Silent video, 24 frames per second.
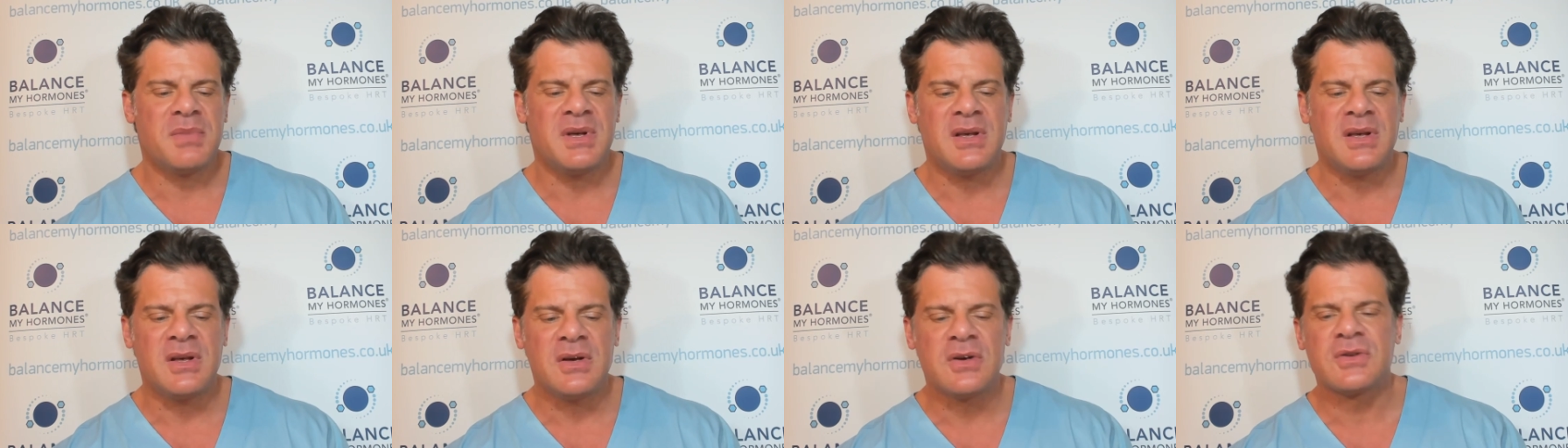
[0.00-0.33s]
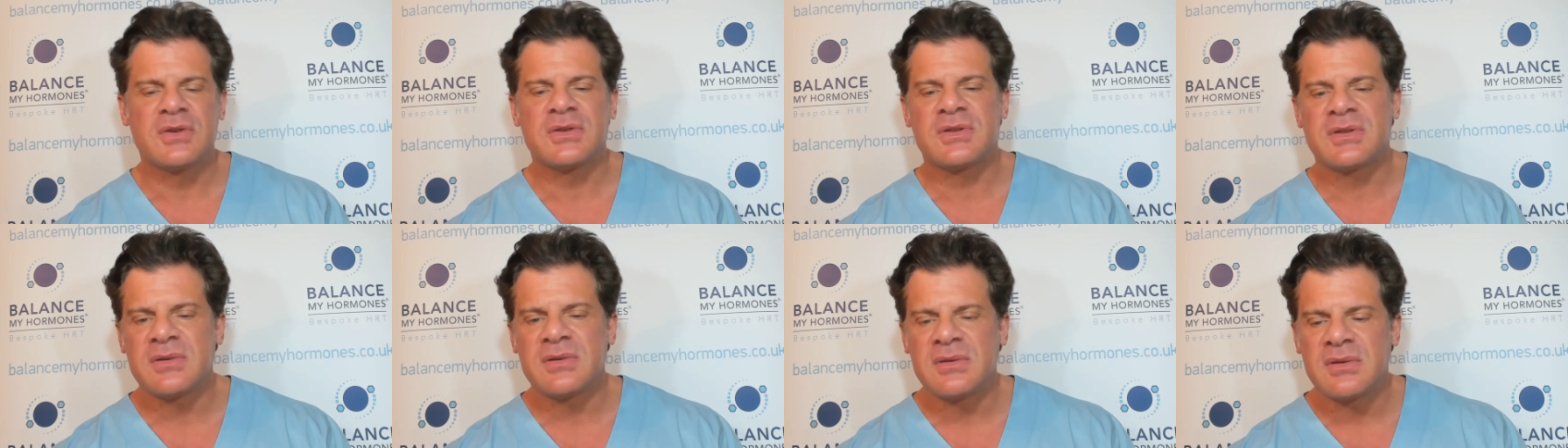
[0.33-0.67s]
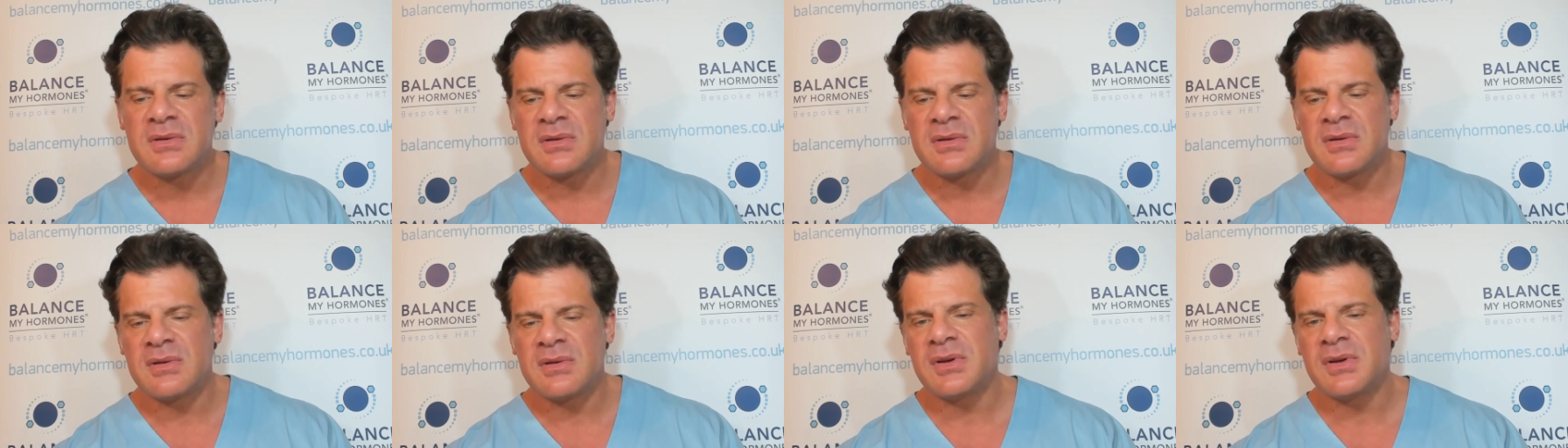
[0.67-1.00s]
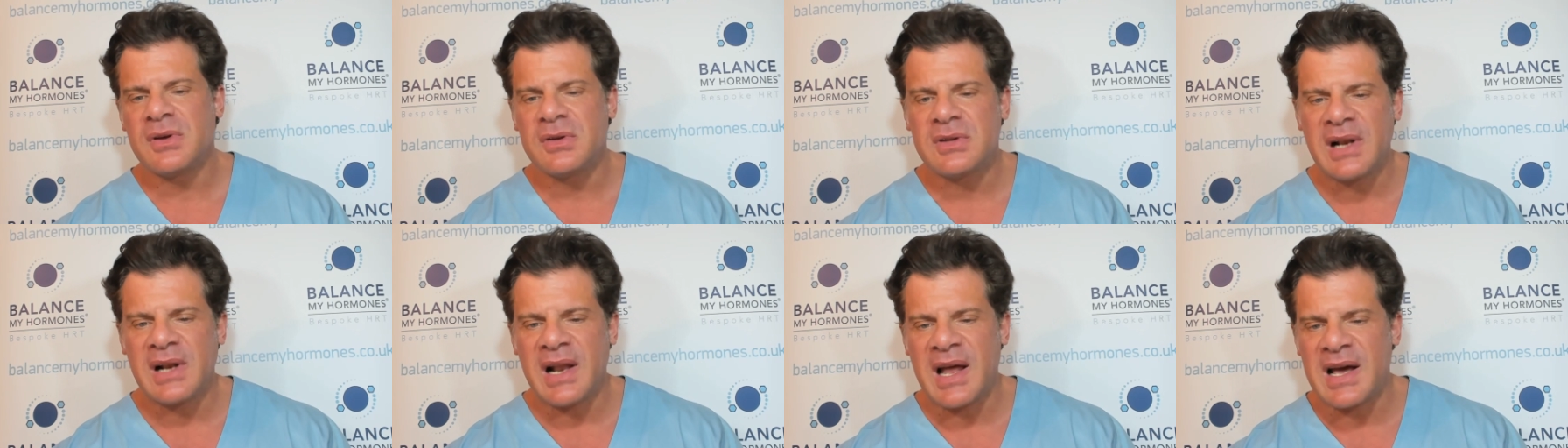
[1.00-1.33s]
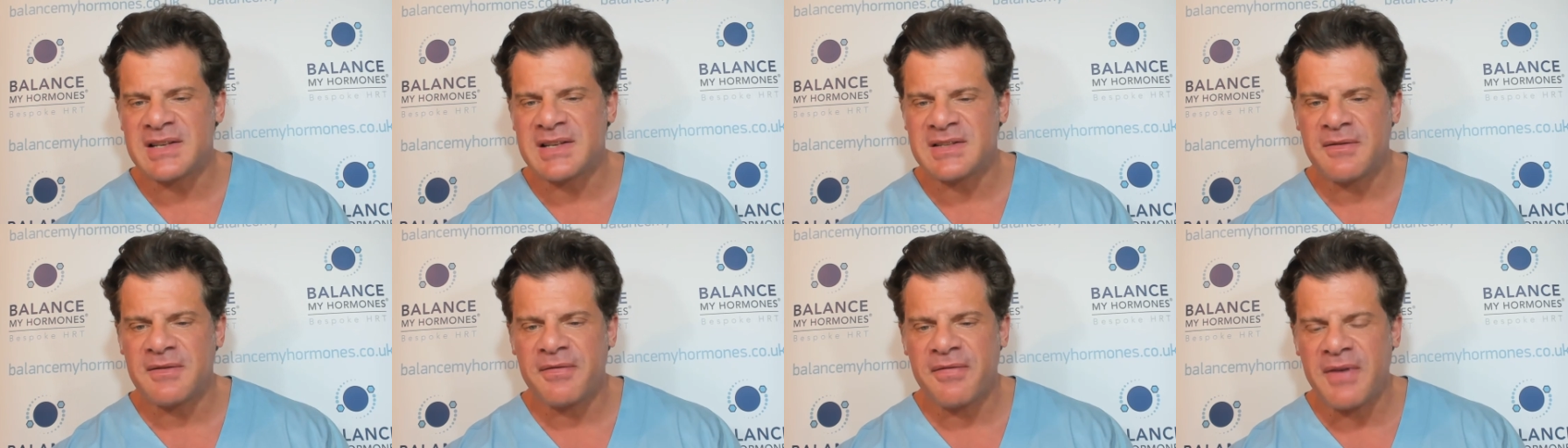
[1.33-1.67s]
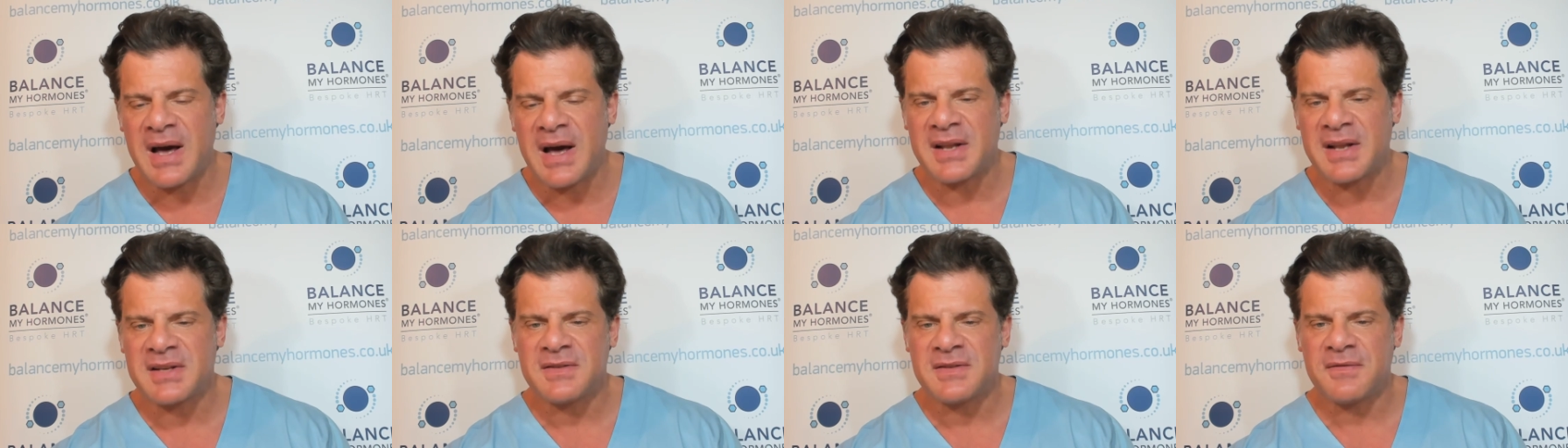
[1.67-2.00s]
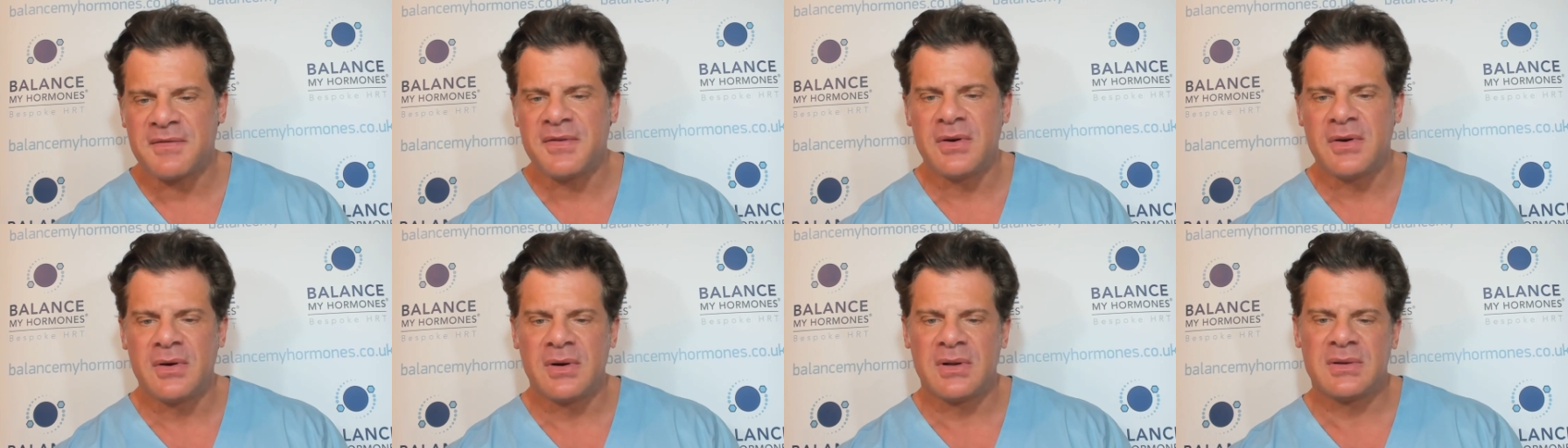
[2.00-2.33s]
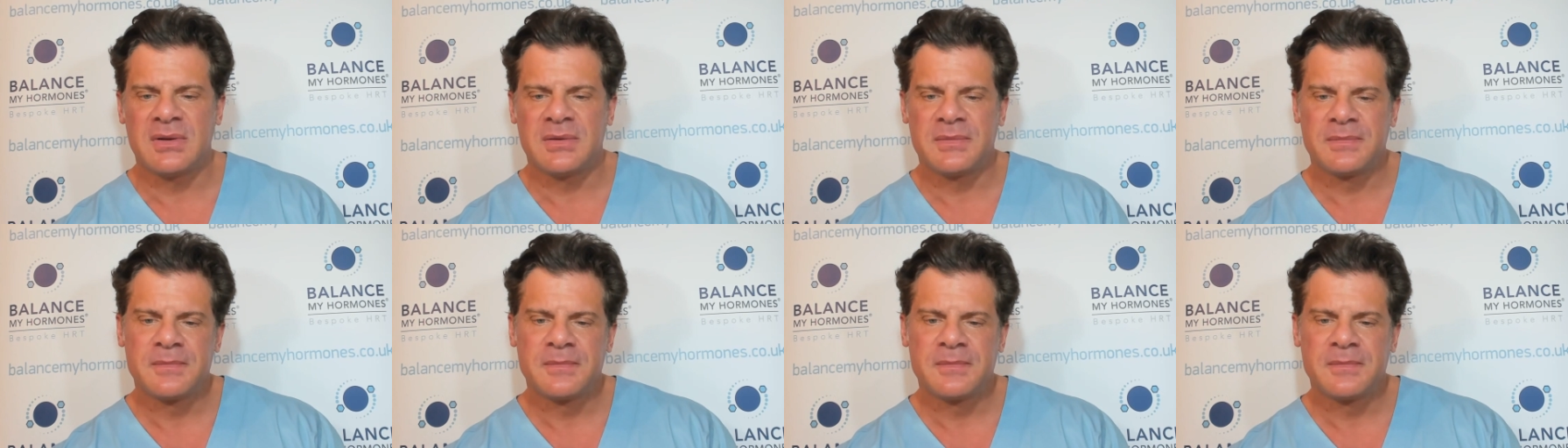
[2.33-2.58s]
used utilizing fat as a fuel.